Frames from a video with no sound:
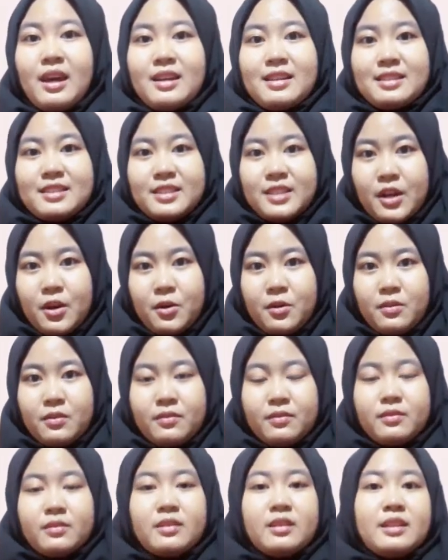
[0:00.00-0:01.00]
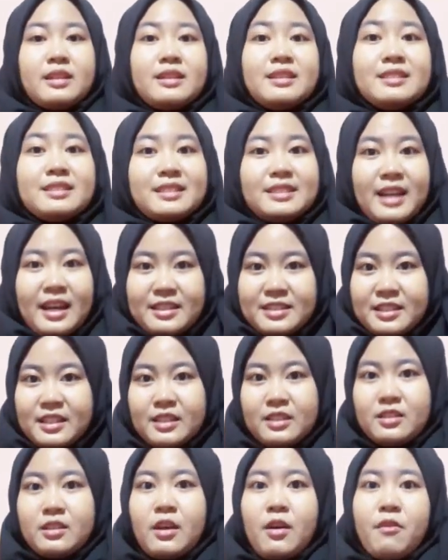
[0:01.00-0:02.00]
So, that's
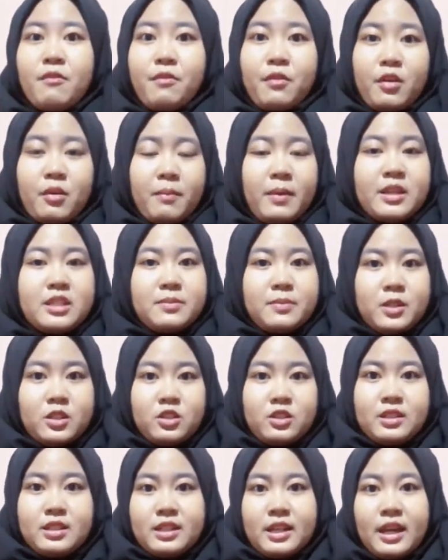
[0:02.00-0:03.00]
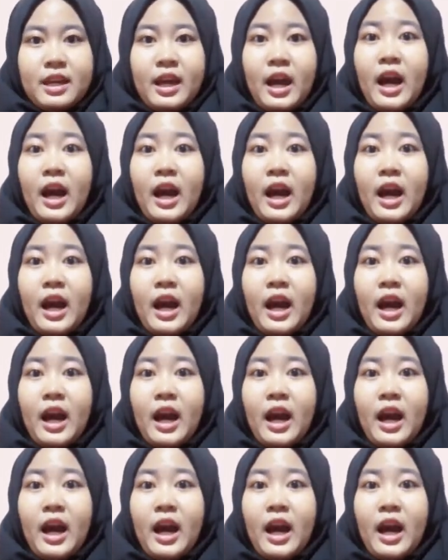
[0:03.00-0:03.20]
it for my speech today.